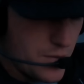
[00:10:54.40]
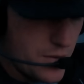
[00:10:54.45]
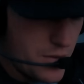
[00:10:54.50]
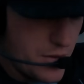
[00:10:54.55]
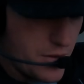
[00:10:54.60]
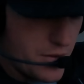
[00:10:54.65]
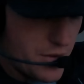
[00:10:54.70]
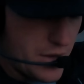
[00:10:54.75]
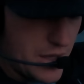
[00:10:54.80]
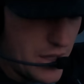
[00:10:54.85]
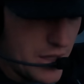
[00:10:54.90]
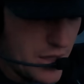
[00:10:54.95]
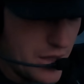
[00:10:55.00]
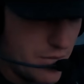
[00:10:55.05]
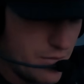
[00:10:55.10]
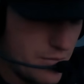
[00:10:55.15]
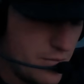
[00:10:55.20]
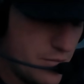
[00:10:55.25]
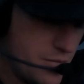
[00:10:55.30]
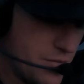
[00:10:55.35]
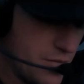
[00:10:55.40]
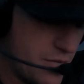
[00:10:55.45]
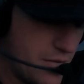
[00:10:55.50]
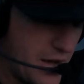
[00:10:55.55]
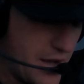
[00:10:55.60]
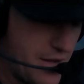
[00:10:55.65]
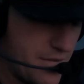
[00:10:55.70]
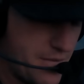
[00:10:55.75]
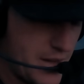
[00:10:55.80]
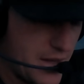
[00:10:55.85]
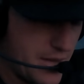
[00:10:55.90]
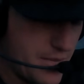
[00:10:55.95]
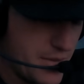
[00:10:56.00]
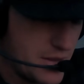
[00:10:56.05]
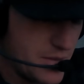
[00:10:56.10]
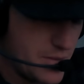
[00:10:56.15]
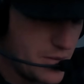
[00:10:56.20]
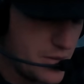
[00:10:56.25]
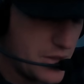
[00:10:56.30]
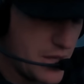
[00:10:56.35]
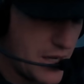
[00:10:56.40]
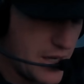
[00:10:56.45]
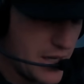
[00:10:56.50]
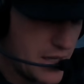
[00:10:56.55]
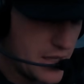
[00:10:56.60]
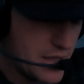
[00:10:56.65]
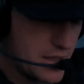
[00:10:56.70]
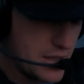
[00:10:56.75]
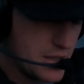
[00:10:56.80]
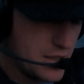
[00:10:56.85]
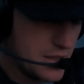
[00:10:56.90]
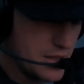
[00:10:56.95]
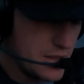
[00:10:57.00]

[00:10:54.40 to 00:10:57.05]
35 megabits per second.